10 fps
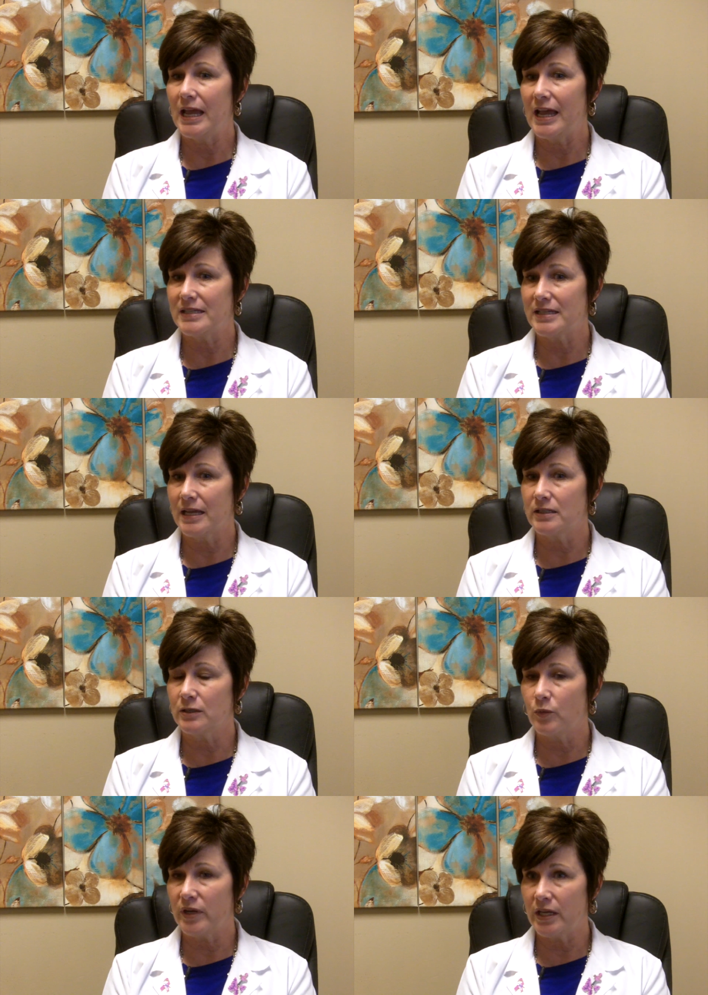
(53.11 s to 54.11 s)
has
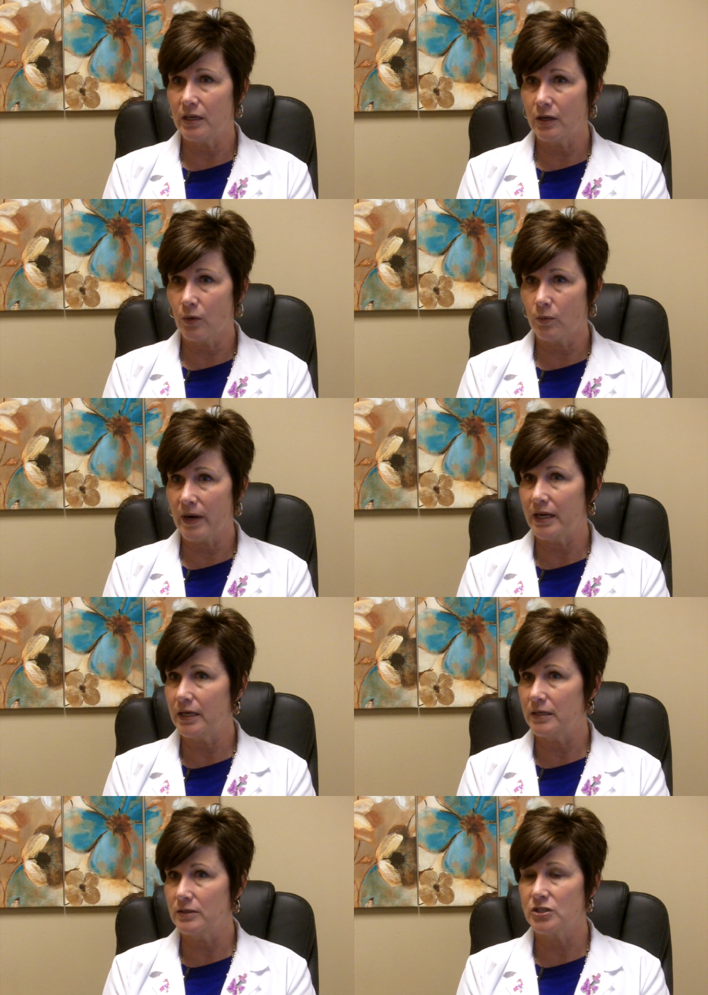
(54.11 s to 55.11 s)
ended, we go
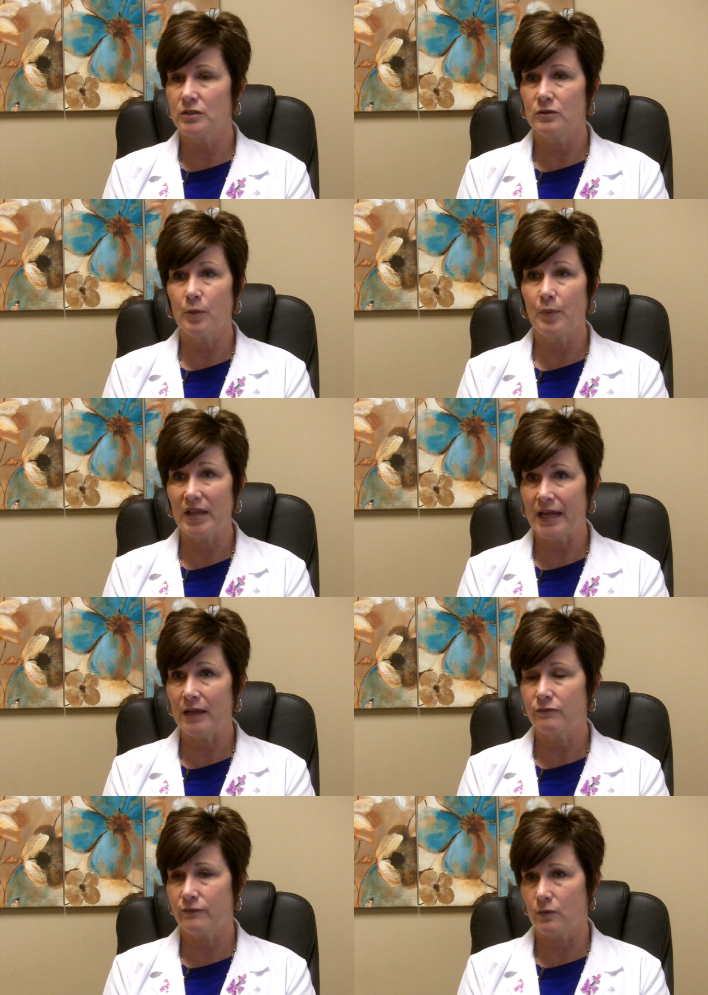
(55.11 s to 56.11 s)
right into the
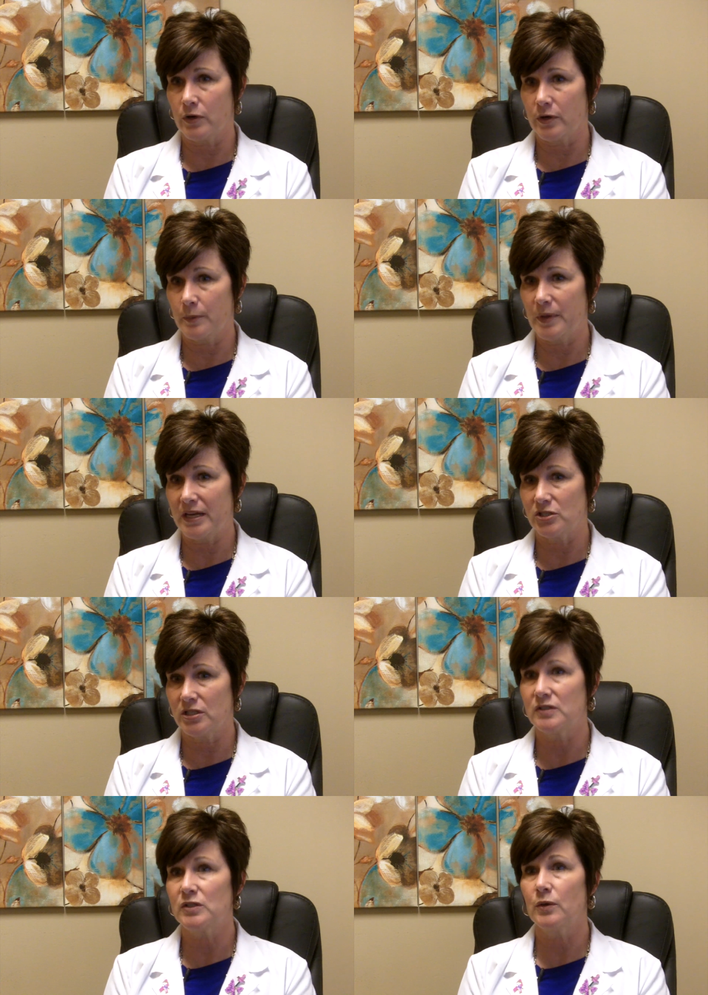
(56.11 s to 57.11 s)
plan for the
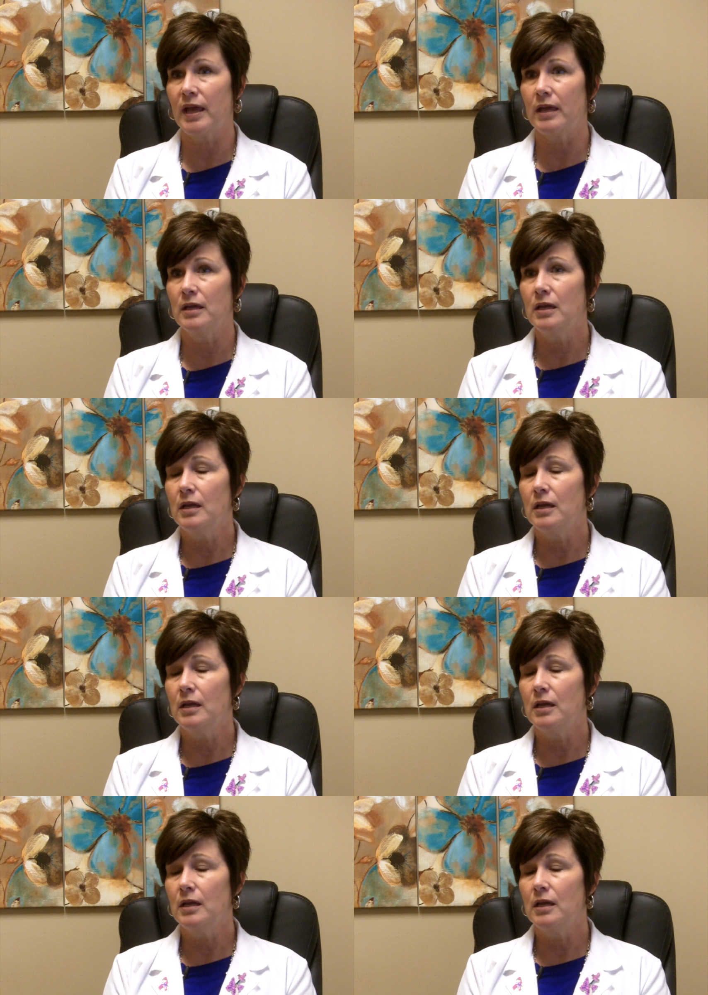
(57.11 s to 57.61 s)
patient so that